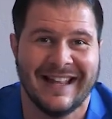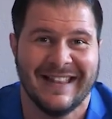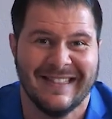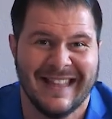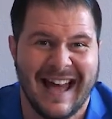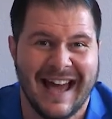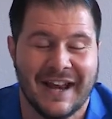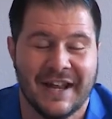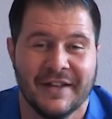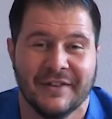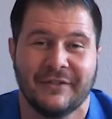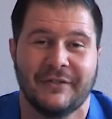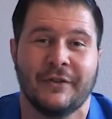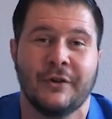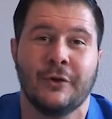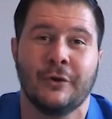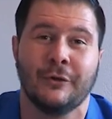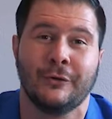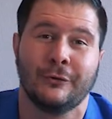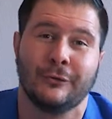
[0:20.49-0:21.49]
and that is
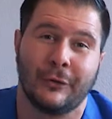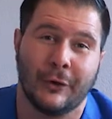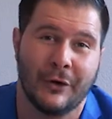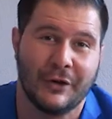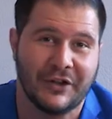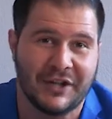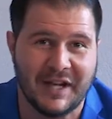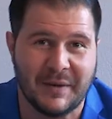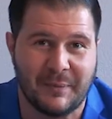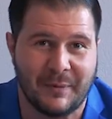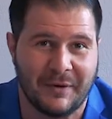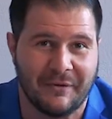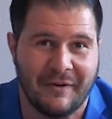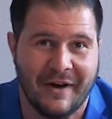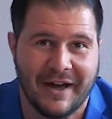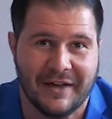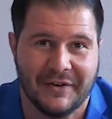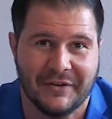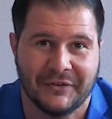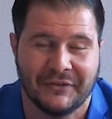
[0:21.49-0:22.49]
turnkey
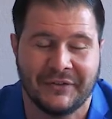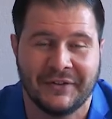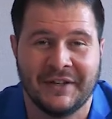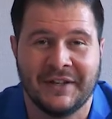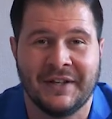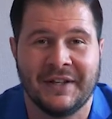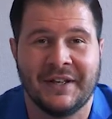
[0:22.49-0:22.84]
providers.